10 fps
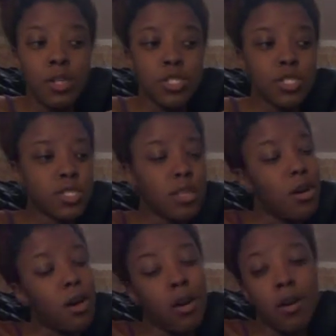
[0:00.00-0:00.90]
just
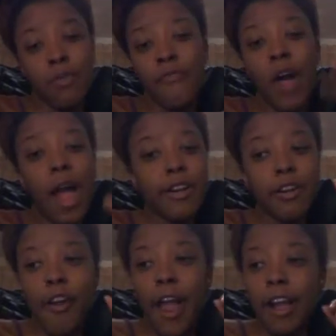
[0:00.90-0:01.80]
the
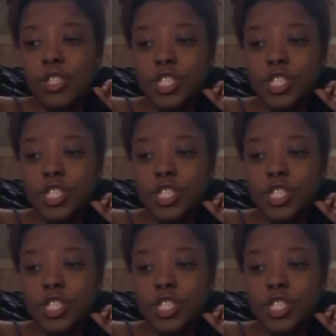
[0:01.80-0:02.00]
firecracker,